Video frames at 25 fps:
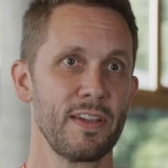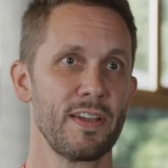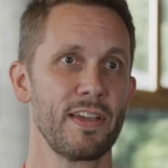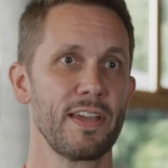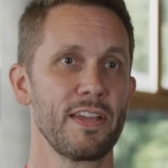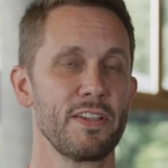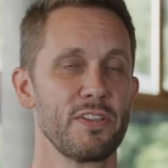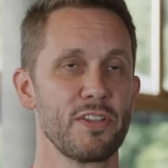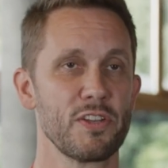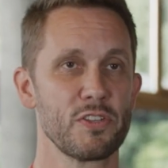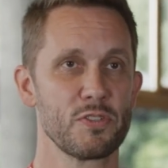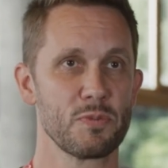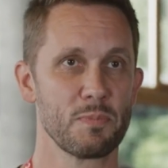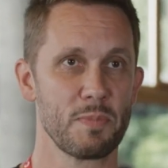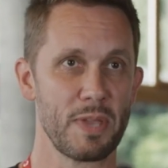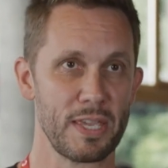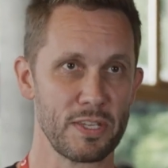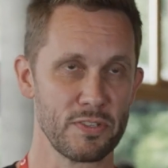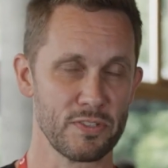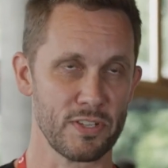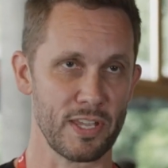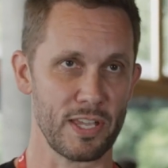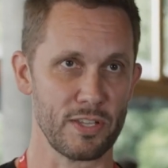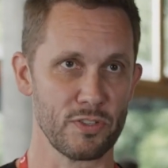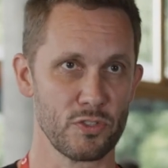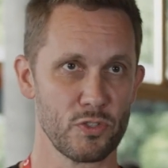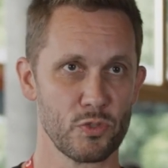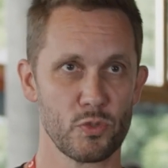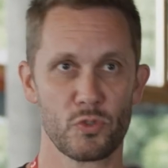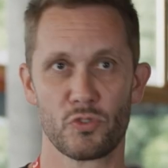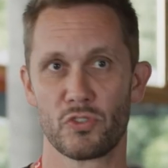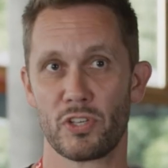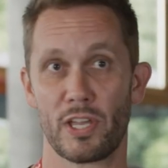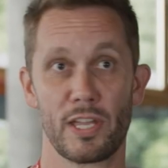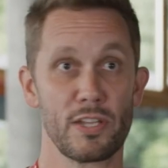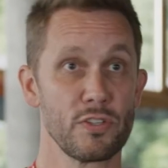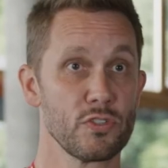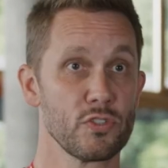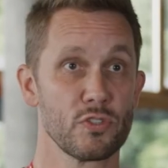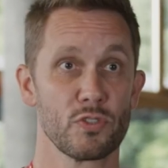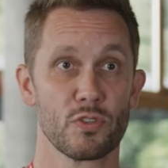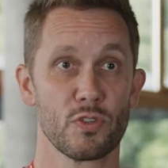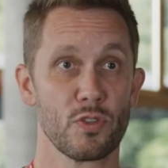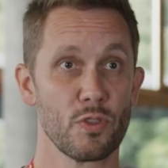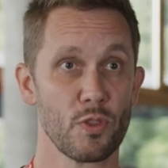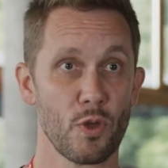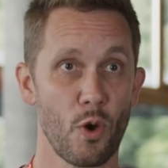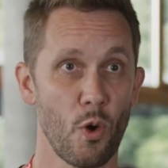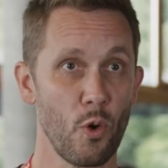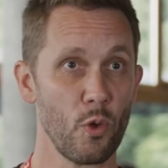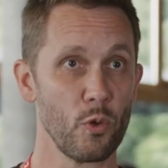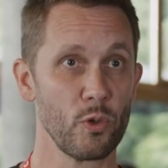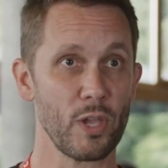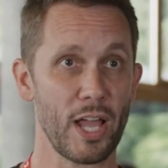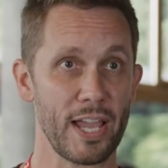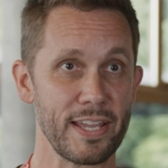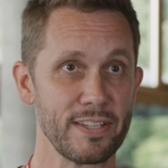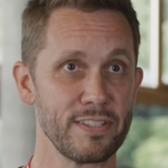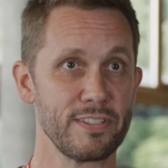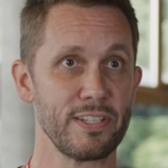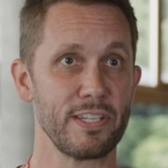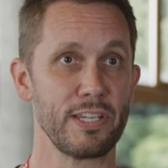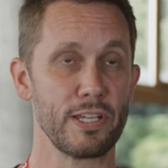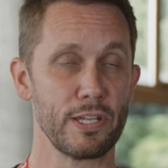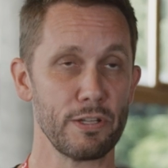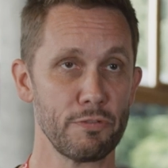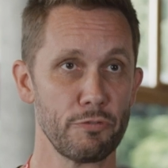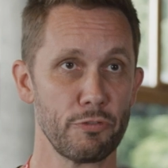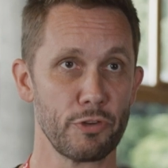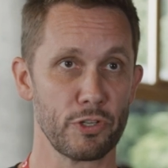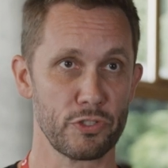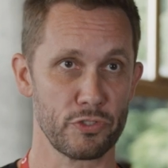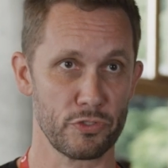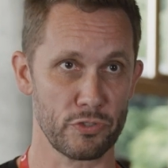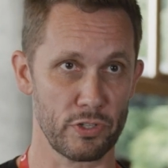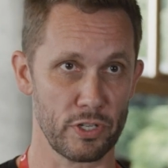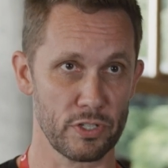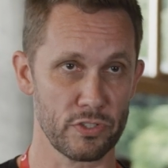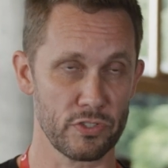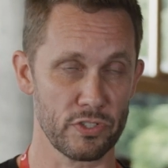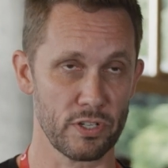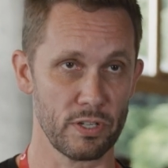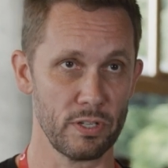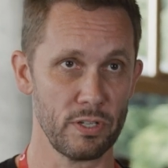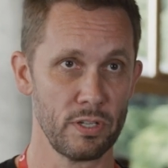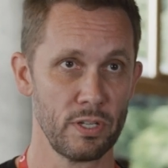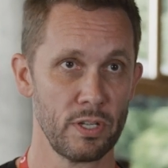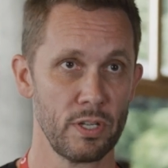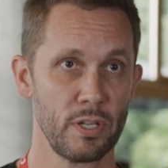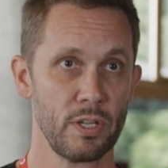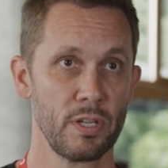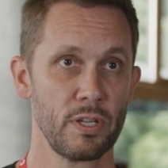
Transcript: It doesn't make sense to change the whole IT infrastructure.